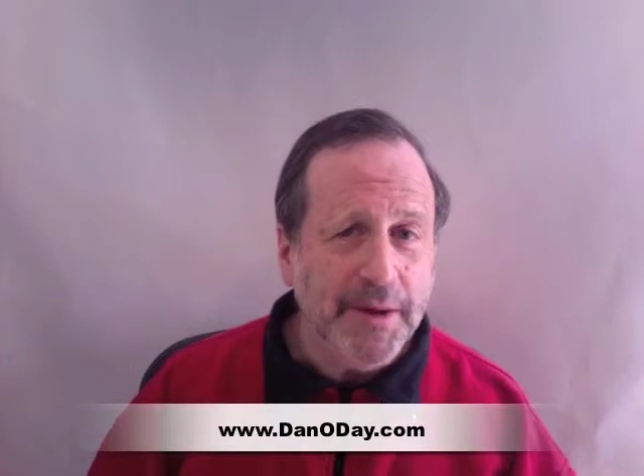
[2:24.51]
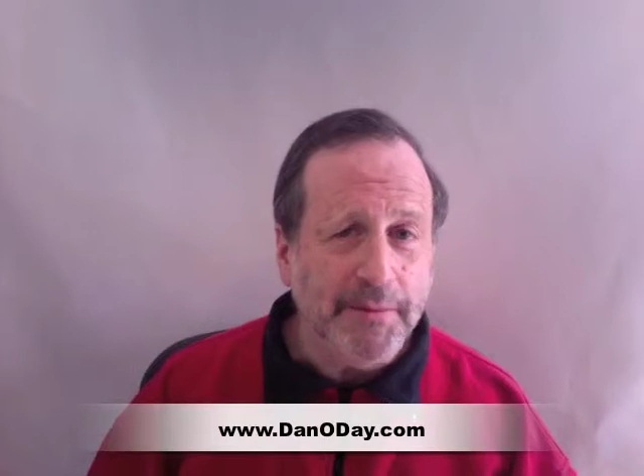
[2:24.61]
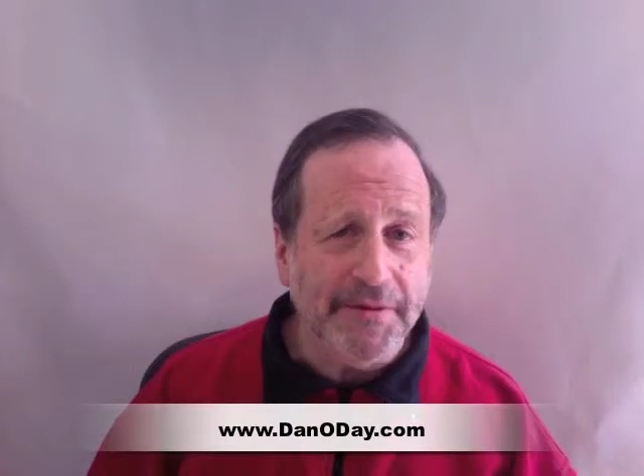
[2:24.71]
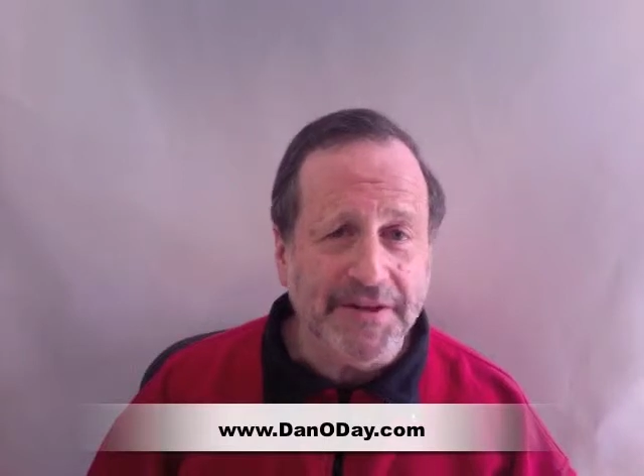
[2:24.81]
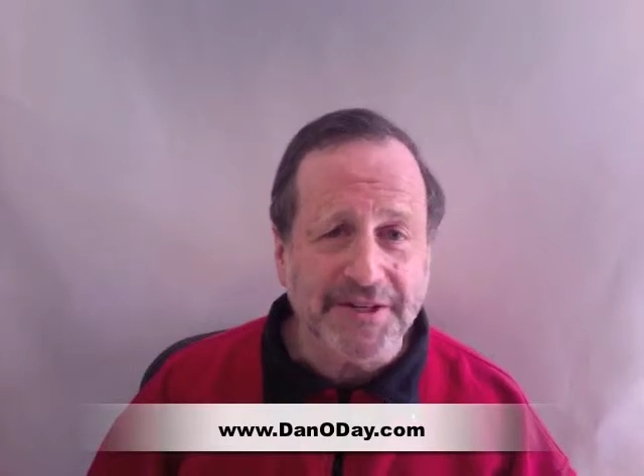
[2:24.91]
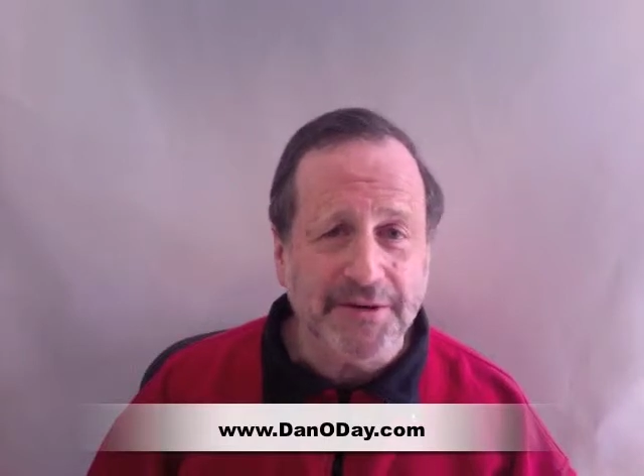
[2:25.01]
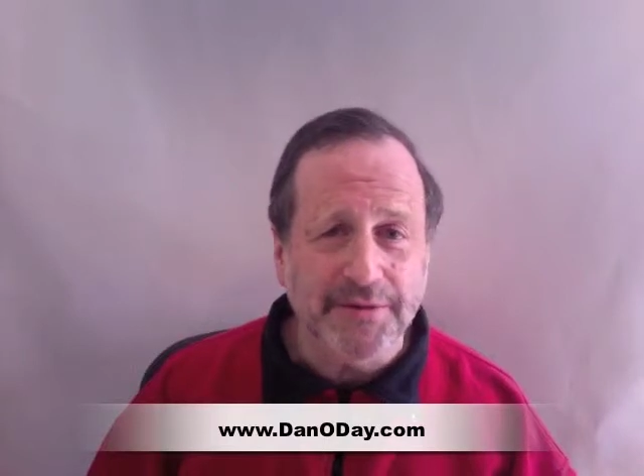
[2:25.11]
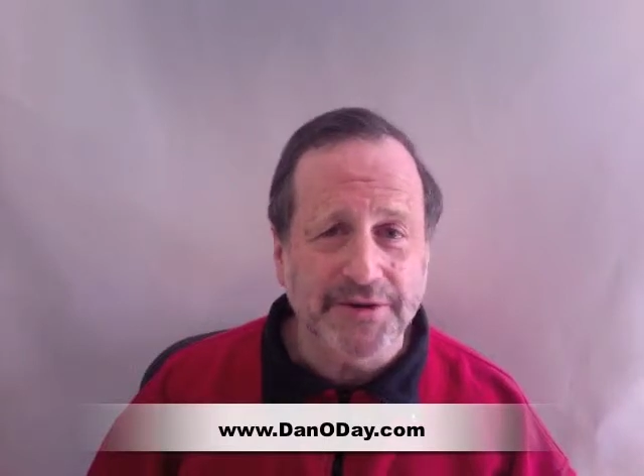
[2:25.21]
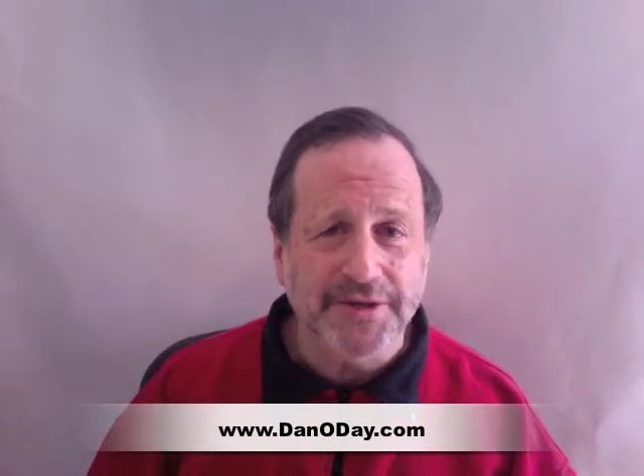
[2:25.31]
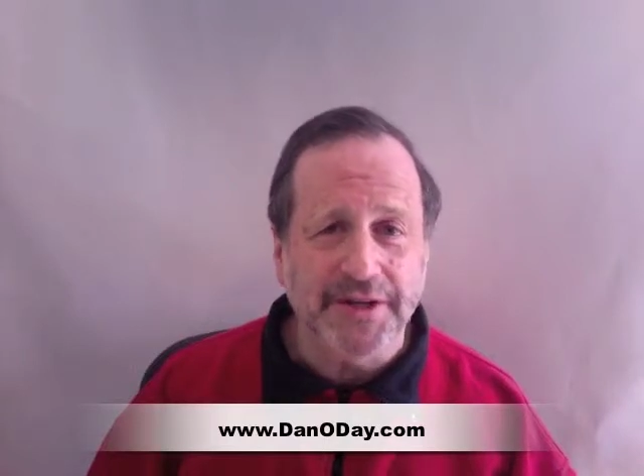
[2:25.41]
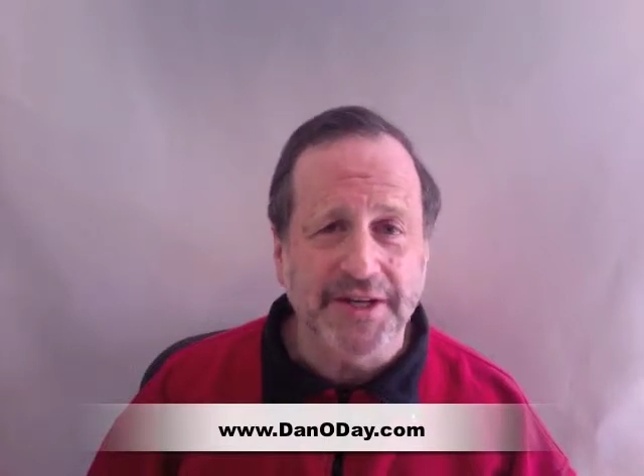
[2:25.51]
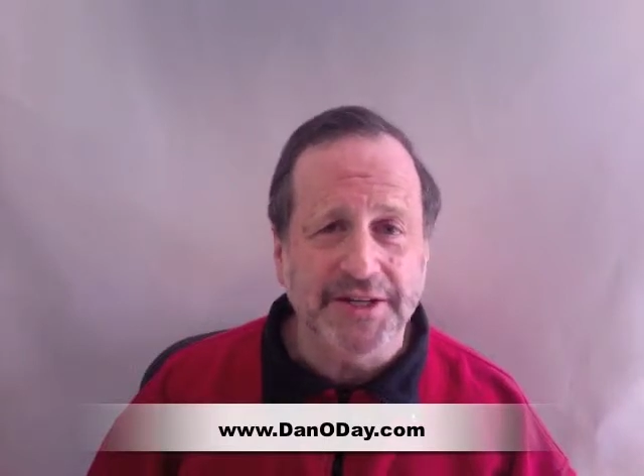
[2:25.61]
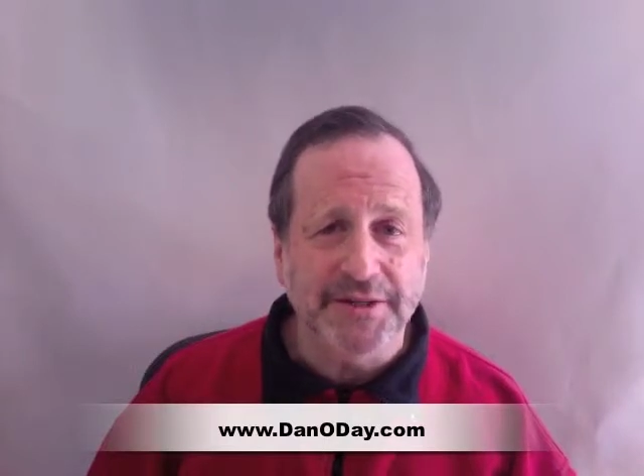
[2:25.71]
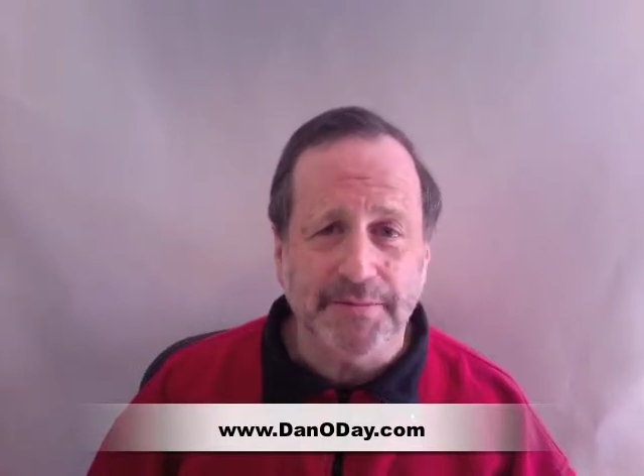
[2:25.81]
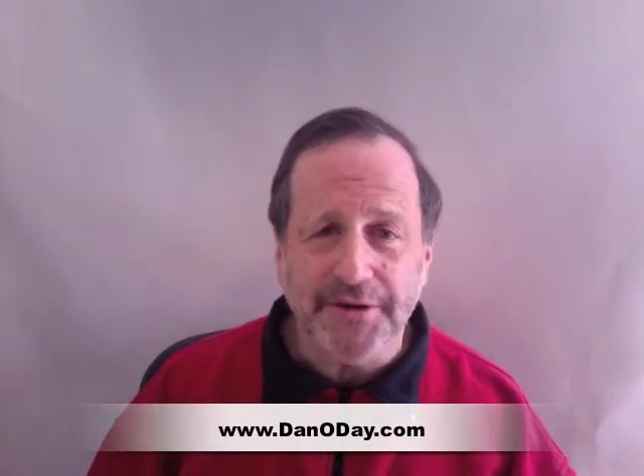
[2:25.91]
but this commercial
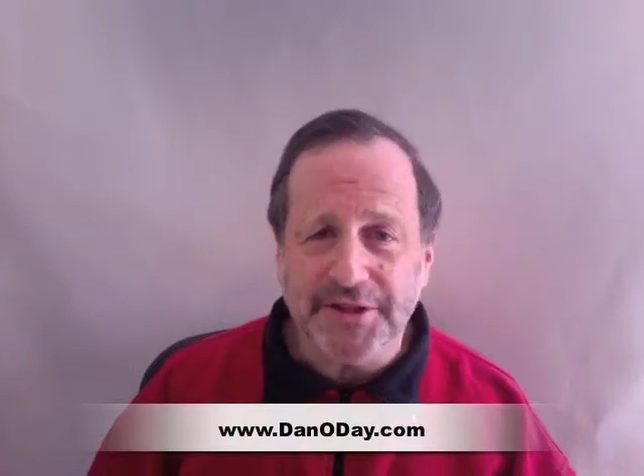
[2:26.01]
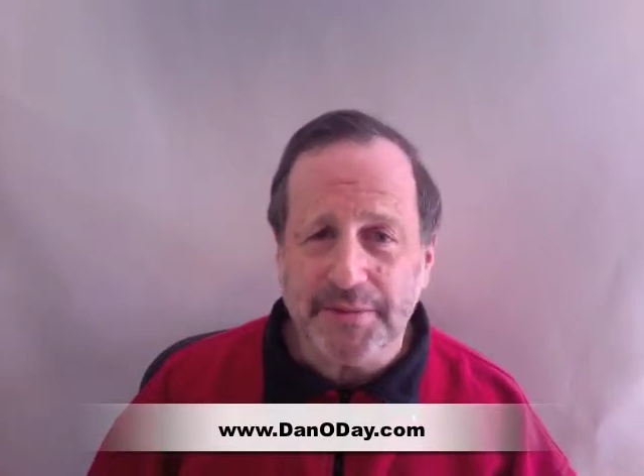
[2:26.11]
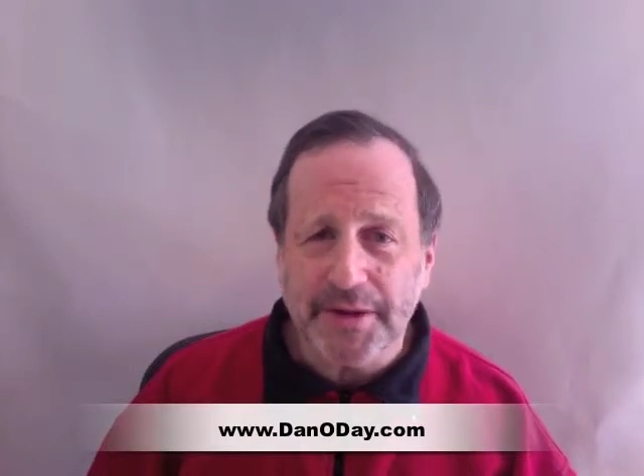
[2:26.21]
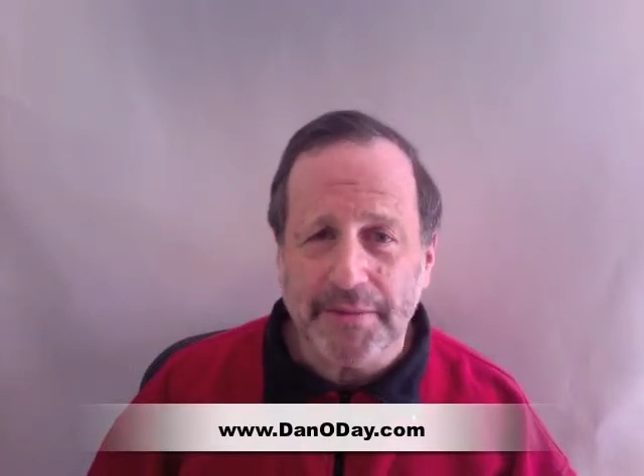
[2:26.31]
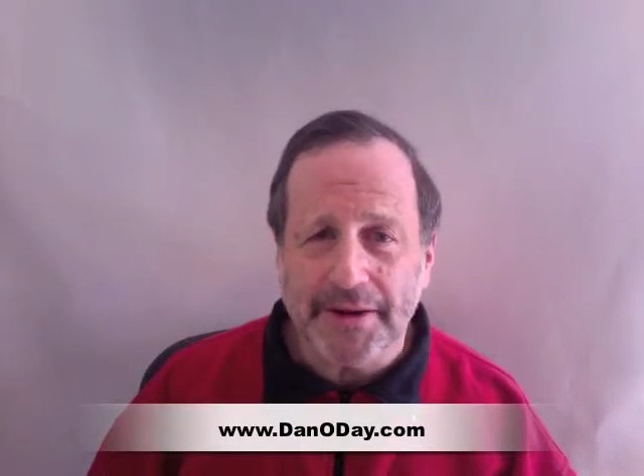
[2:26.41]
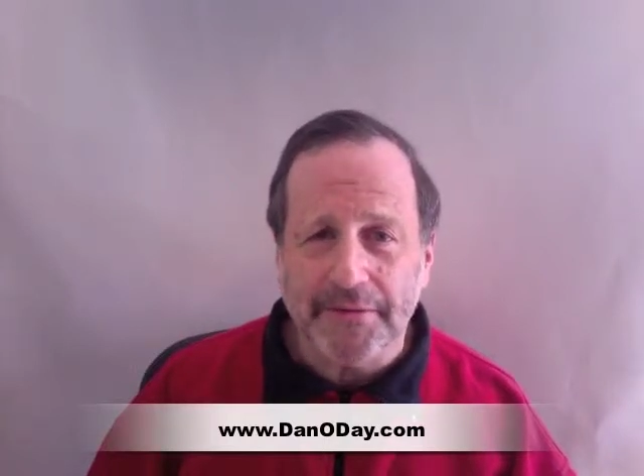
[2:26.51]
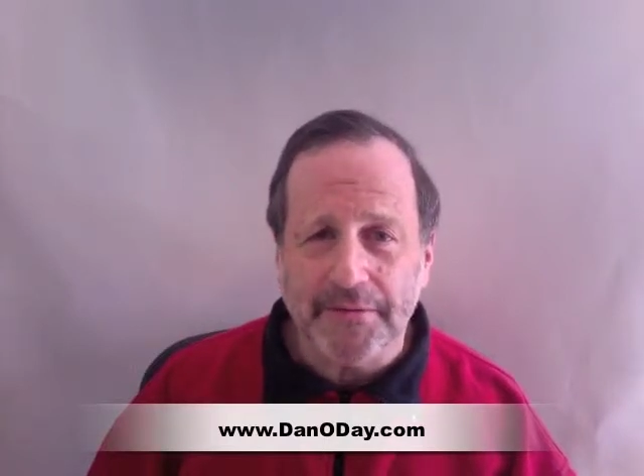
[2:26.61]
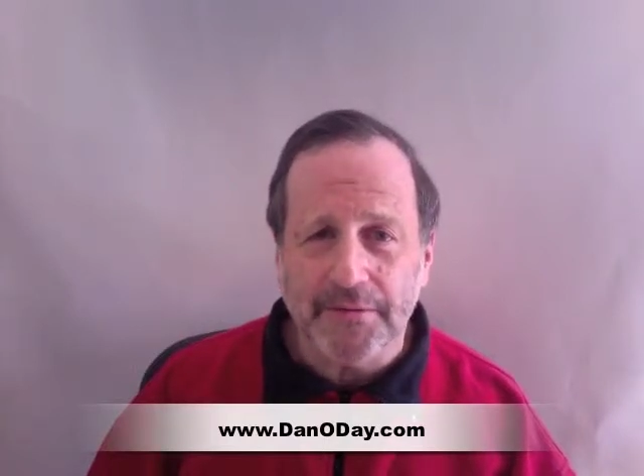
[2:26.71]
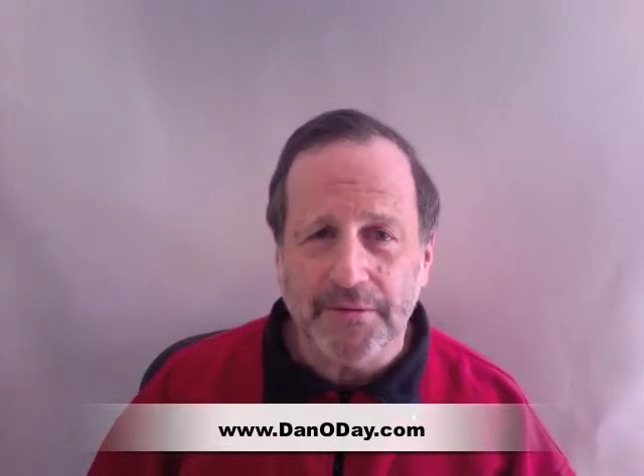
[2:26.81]
is supposed to be about,